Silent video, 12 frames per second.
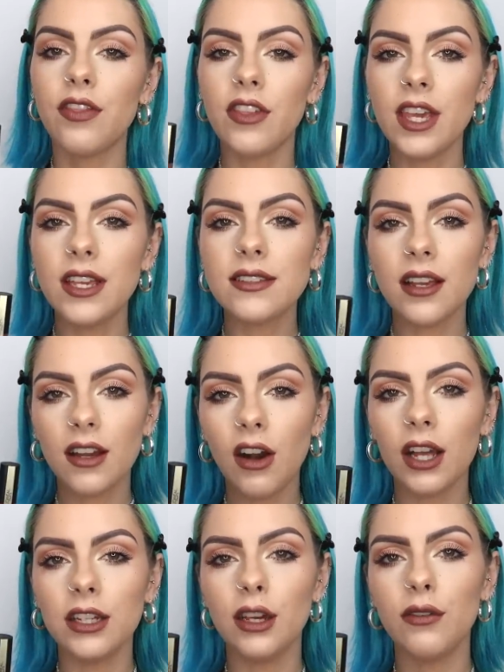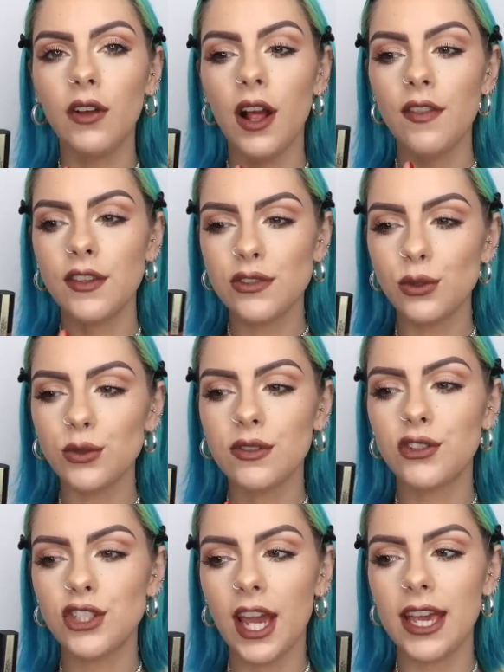these are kind of the sorts
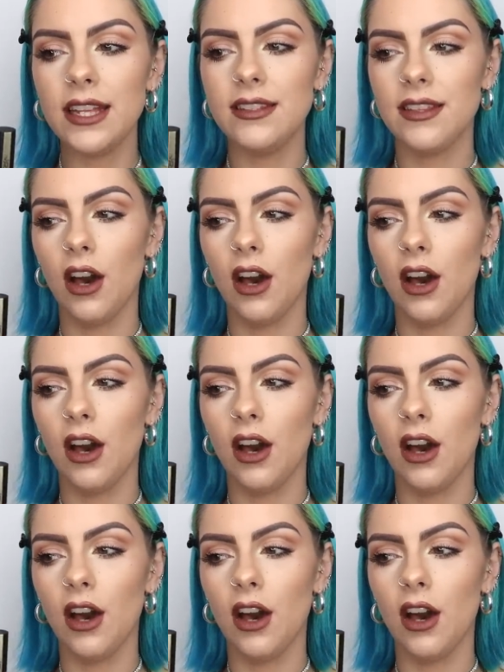of shades